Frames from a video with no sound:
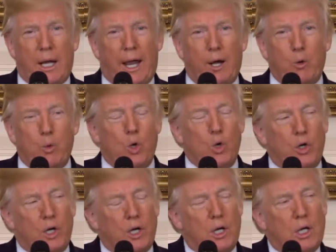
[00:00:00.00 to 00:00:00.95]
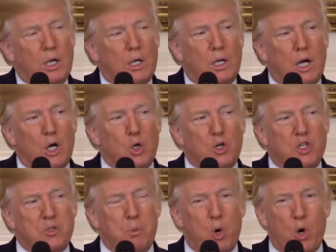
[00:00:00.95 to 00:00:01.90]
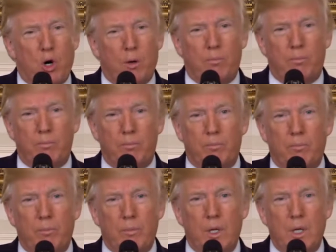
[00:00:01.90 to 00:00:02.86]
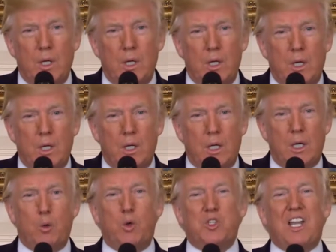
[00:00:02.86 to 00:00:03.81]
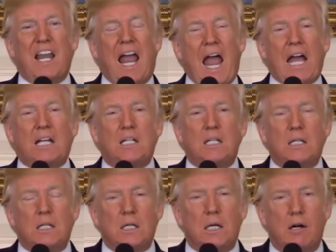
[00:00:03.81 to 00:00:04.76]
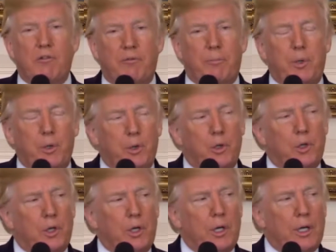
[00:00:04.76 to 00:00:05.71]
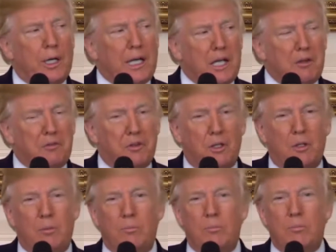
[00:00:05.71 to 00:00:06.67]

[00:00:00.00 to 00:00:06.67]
and wounded hundreds more. It was an act of pure evil.